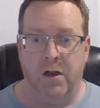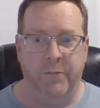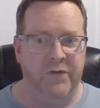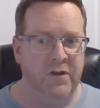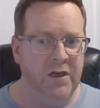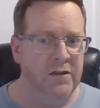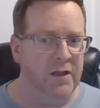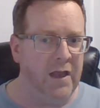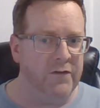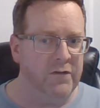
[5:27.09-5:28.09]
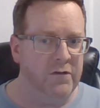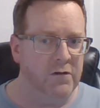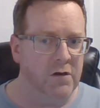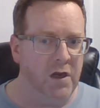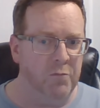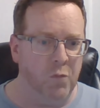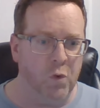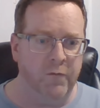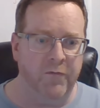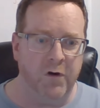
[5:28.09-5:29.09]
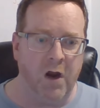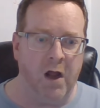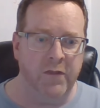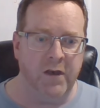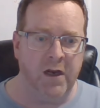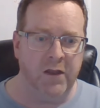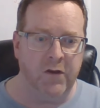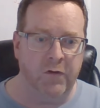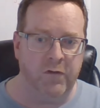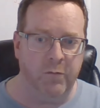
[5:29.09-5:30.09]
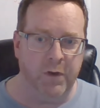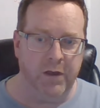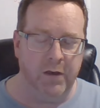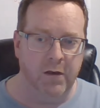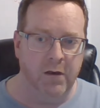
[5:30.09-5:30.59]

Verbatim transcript: I'm sinning less. I'm more for God than I used to be.